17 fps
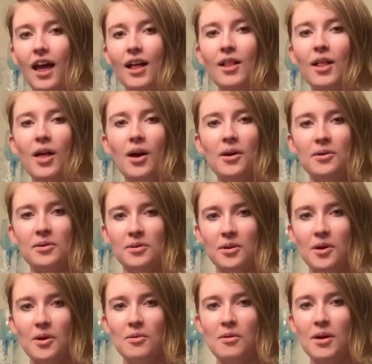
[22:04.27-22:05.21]
Hello,
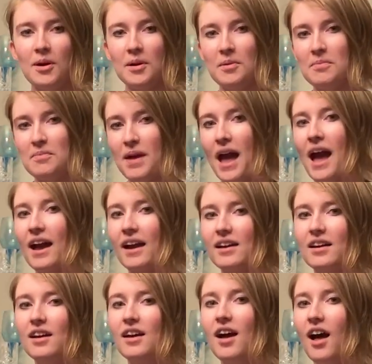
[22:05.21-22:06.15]
welcome
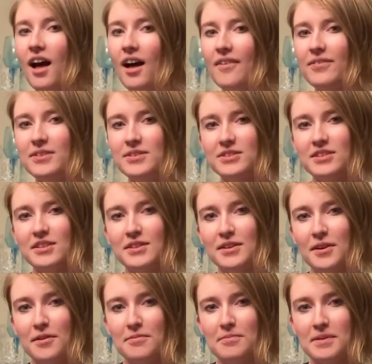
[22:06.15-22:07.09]
back. Obviously
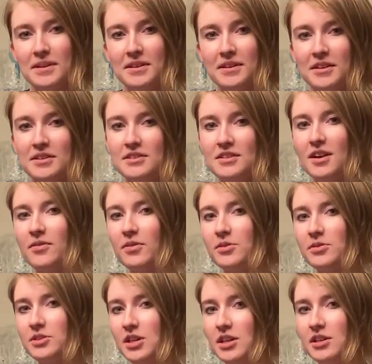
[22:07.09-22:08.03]
there have been
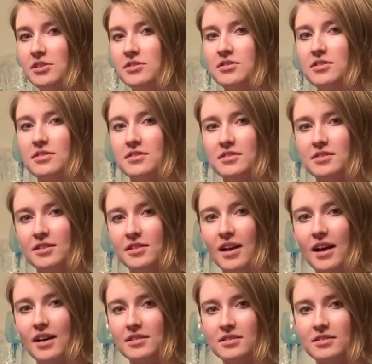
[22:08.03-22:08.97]
several changes since the
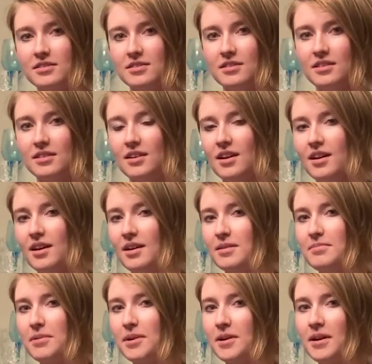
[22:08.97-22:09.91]
last
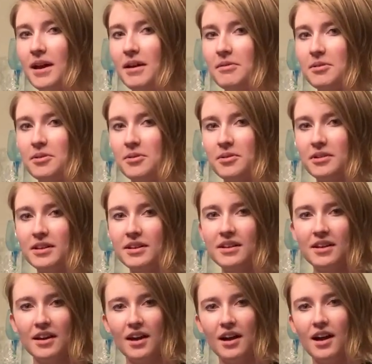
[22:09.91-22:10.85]
part I
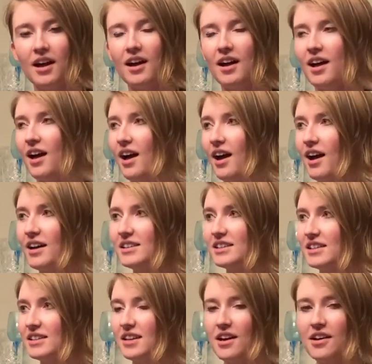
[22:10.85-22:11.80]
recorded.
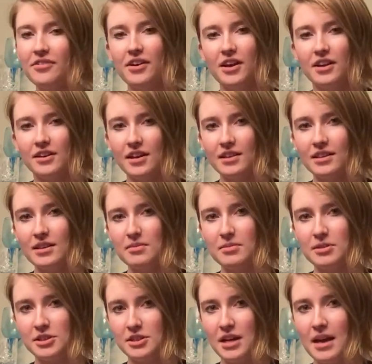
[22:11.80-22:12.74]
Oddly enough, not that
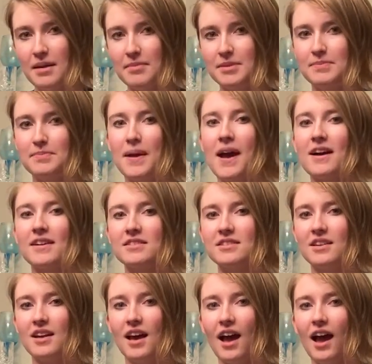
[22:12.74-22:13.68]
much time has
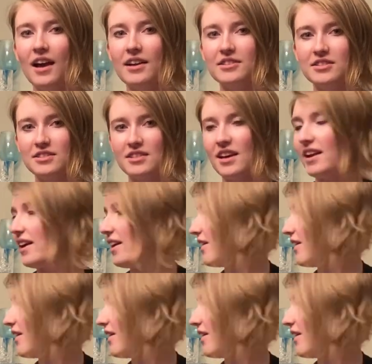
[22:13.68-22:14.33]
passed. I just got a